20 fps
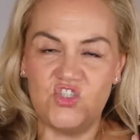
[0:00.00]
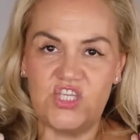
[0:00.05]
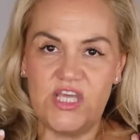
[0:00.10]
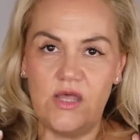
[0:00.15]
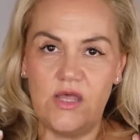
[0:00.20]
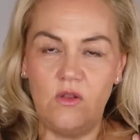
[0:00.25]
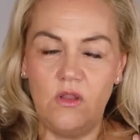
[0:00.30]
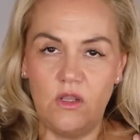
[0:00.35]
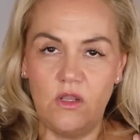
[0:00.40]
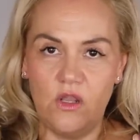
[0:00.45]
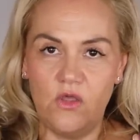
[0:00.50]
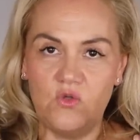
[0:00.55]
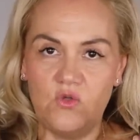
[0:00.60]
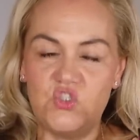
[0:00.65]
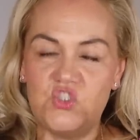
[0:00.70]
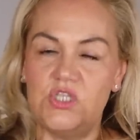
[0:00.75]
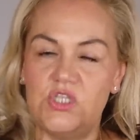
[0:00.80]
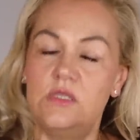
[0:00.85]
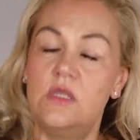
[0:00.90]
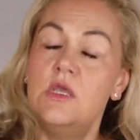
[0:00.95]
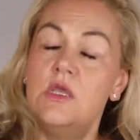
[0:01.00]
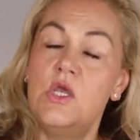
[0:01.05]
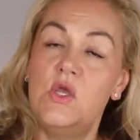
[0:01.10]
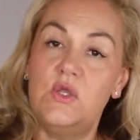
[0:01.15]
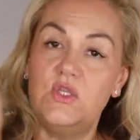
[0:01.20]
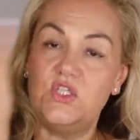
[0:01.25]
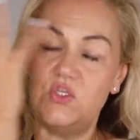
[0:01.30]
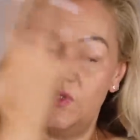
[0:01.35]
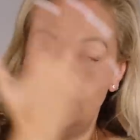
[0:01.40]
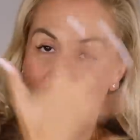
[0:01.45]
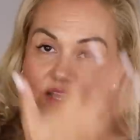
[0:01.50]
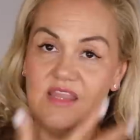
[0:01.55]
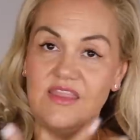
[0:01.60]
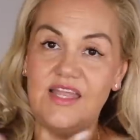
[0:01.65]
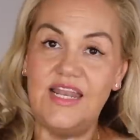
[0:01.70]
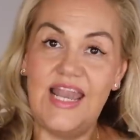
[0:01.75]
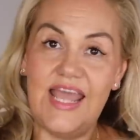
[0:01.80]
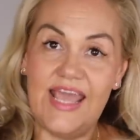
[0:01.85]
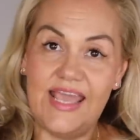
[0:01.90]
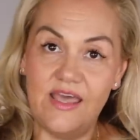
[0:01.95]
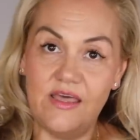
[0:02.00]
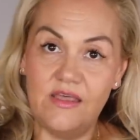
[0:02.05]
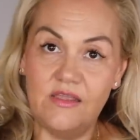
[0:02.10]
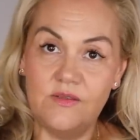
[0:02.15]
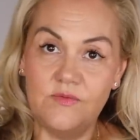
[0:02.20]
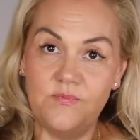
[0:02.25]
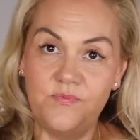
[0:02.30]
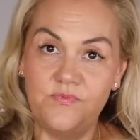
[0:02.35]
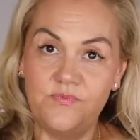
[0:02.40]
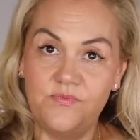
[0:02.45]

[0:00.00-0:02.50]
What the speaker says: gel lotion, do another layer